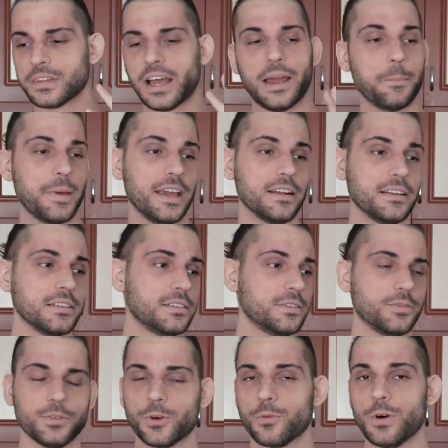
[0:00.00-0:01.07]
I made it
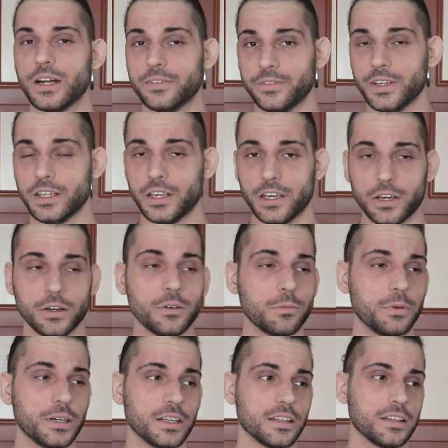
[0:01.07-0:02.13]
for one video,
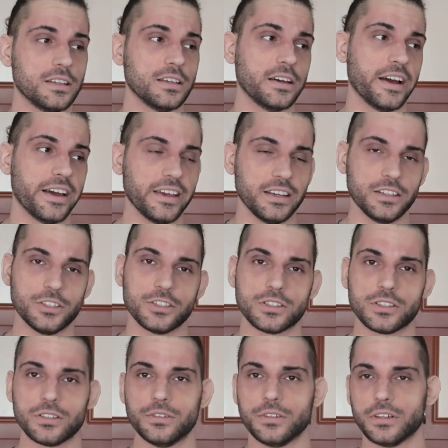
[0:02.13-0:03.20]
but I
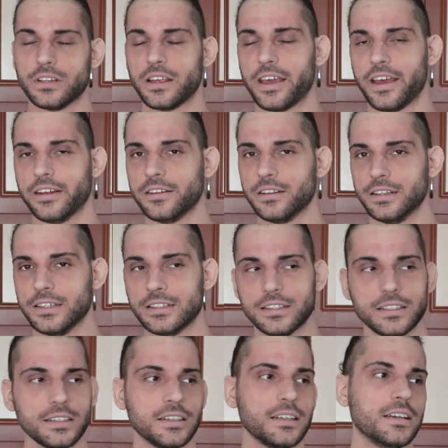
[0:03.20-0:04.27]
just couldn't handle it.